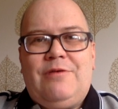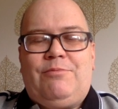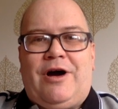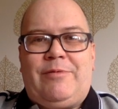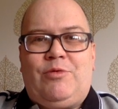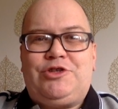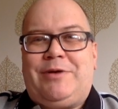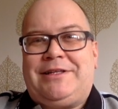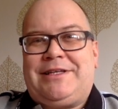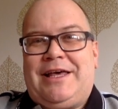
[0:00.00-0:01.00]
but I've been washing
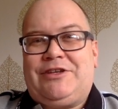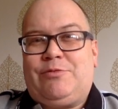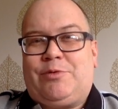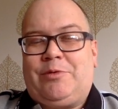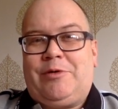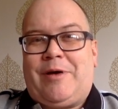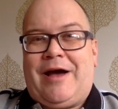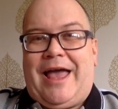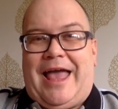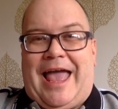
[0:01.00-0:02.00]
my hands like this for probably
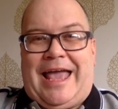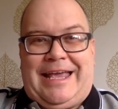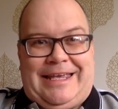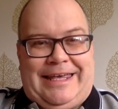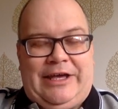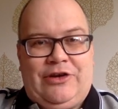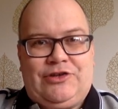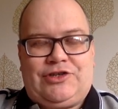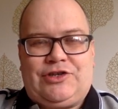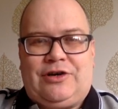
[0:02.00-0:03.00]
about 8
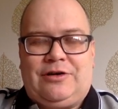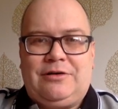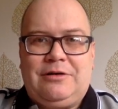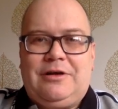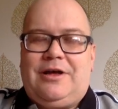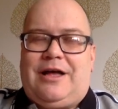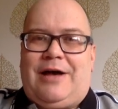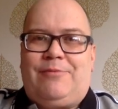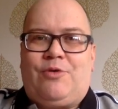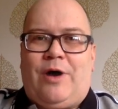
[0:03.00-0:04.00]
years, so
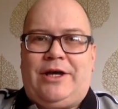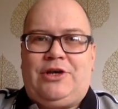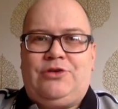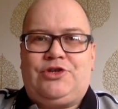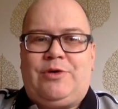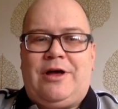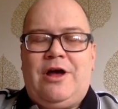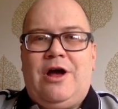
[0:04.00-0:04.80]
I'm quite used to it.